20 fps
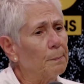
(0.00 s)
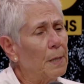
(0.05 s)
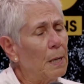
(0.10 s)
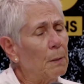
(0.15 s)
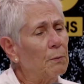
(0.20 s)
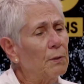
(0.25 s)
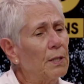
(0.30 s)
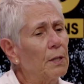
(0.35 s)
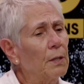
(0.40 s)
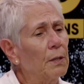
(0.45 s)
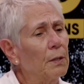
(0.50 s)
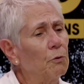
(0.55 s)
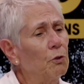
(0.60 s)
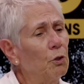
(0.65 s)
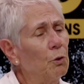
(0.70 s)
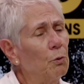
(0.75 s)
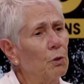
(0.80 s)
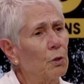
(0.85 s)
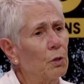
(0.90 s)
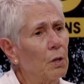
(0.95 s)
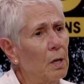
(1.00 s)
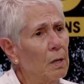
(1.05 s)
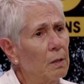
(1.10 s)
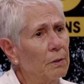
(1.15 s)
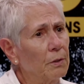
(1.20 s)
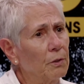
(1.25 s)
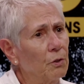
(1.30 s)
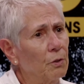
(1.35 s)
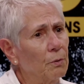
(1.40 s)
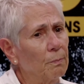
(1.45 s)
I was in a junior
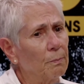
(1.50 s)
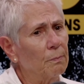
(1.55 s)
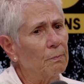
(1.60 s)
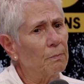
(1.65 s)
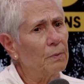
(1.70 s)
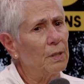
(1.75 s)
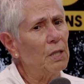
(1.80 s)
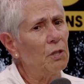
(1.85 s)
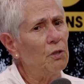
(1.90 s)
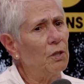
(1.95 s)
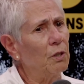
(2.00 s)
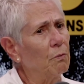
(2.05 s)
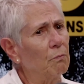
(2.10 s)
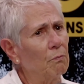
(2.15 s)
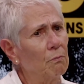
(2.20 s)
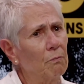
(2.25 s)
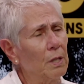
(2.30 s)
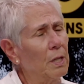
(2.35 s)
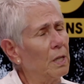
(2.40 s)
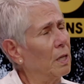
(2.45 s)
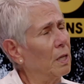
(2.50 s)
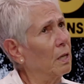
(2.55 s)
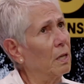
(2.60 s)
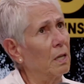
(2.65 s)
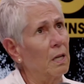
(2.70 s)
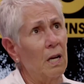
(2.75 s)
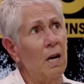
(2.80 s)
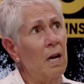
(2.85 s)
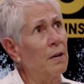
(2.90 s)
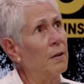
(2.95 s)
college teaching reading
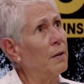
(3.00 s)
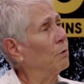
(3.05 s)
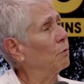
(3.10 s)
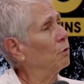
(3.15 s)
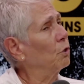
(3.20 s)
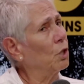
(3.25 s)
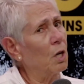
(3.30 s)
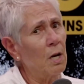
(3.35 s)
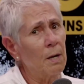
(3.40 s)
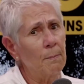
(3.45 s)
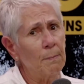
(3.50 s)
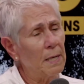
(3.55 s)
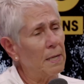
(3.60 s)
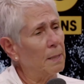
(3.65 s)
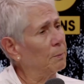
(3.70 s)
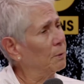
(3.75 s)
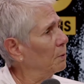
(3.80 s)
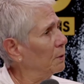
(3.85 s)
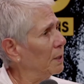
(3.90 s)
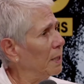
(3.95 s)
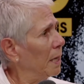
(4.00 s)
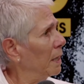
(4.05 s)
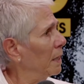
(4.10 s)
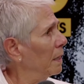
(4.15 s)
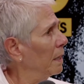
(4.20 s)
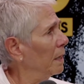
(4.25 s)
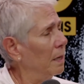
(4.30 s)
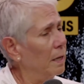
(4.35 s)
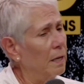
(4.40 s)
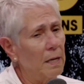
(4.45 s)
another job I absolutely
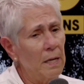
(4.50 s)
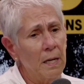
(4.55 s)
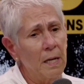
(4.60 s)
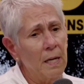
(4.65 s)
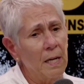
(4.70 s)
hated.